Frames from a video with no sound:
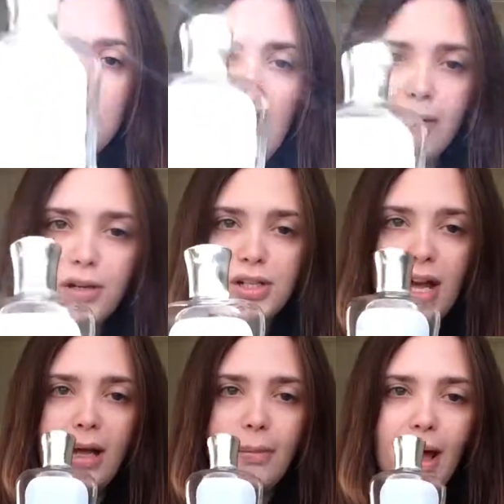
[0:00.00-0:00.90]
Shower
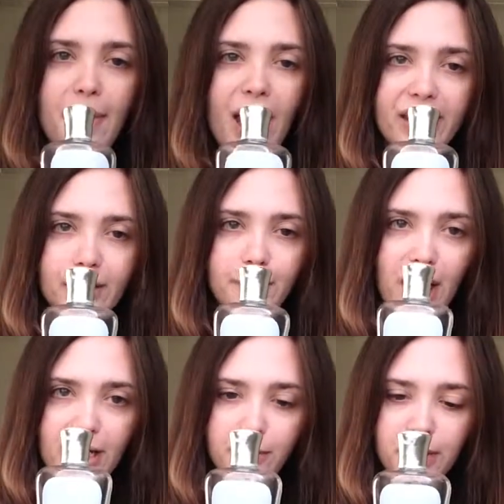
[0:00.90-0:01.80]
Gel by Bath &
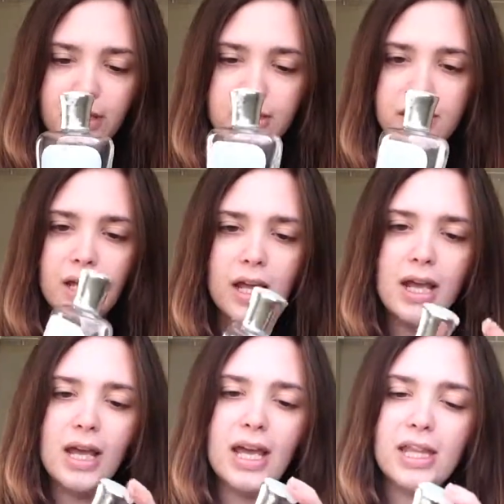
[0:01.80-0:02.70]
Body Works.
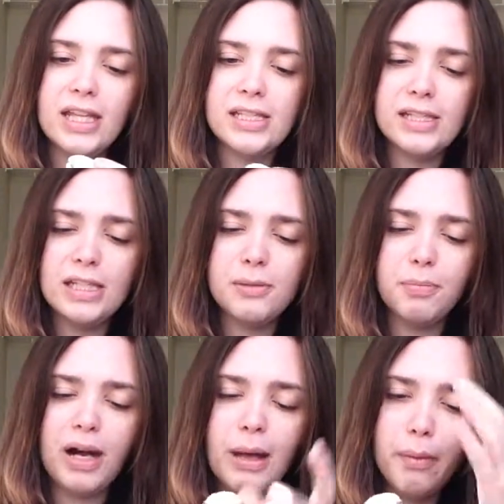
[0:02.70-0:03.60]
This is
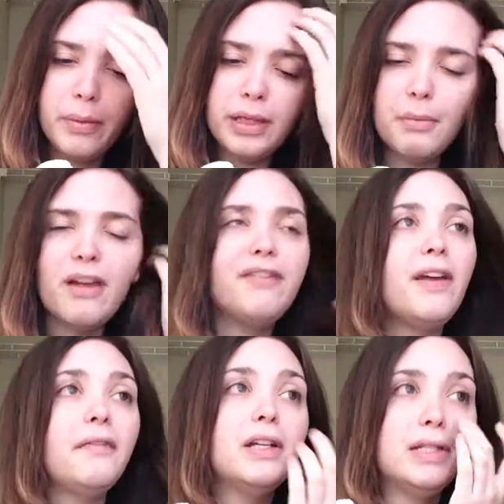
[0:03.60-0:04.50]
probably my
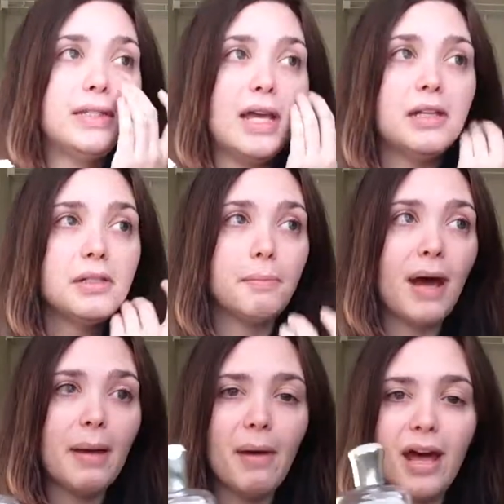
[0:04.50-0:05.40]
favorite scent
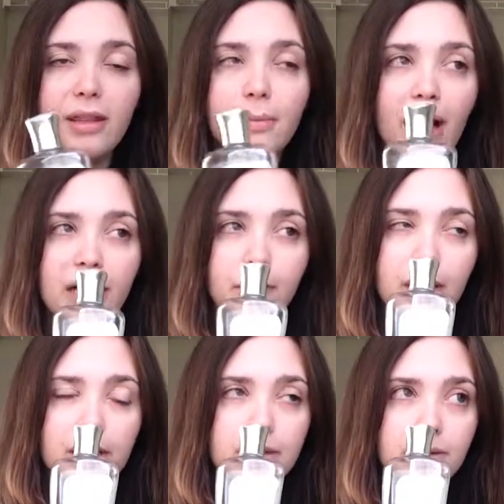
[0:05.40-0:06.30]
by Bath & Body
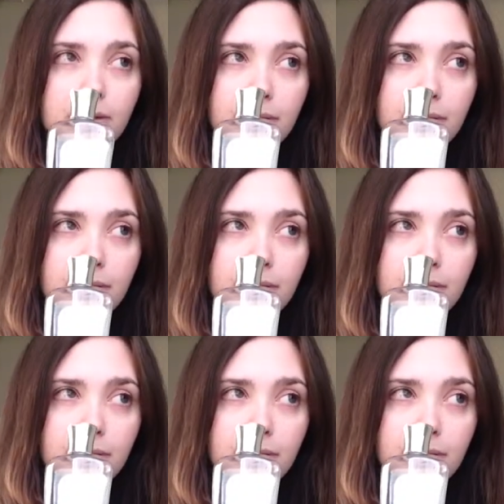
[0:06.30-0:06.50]
Works.